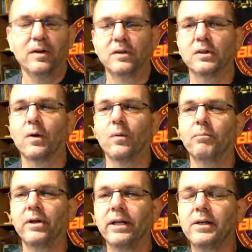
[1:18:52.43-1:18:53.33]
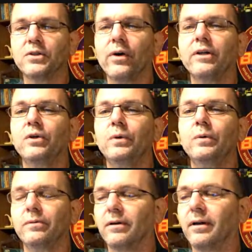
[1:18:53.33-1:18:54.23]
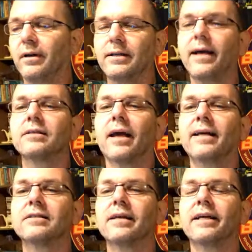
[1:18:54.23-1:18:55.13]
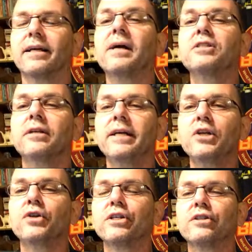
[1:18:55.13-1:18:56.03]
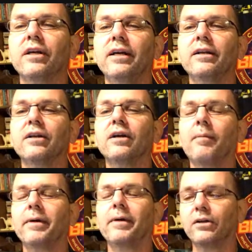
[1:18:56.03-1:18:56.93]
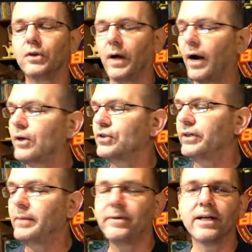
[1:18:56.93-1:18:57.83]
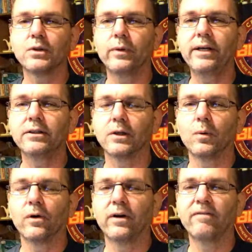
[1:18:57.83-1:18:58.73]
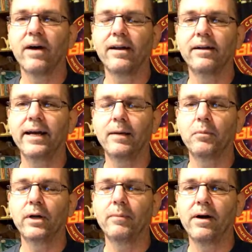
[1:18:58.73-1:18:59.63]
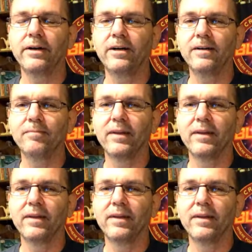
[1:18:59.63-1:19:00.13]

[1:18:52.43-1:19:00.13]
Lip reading: So Billy is going to has expressed an interest in coming to our stream next week. So we're going to find the date, put him on here,